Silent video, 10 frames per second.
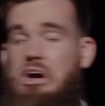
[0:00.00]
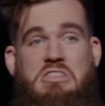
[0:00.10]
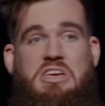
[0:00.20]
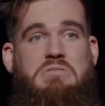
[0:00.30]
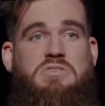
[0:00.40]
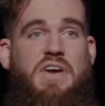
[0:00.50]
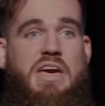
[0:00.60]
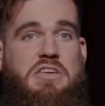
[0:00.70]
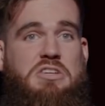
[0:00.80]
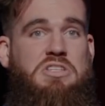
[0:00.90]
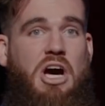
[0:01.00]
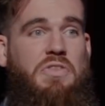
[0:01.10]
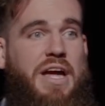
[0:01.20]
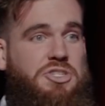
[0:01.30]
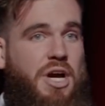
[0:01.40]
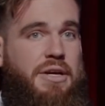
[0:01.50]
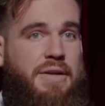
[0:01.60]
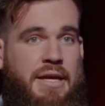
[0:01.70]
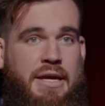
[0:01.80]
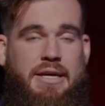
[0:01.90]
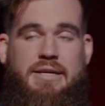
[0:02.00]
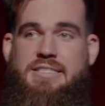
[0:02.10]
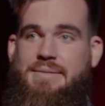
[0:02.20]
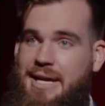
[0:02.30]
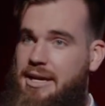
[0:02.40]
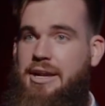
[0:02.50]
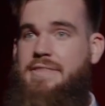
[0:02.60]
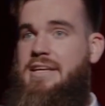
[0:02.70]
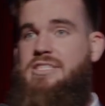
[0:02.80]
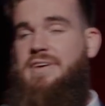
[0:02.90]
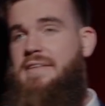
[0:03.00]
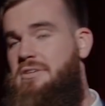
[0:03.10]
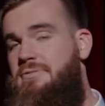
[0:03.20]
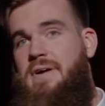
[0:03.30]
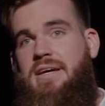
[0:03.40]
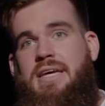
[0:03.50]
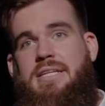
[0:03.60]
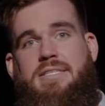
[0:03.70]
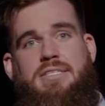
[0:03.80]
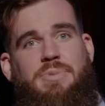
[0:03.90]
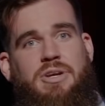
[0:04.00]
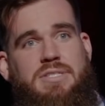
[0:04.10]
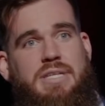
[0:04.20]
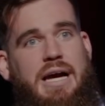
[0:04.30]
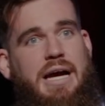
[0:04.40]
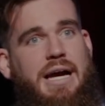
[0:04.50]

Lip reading: I don't think it was fair that you told that joke. And I said, mate, I don't think it's fair that you fuck kids, to be honest.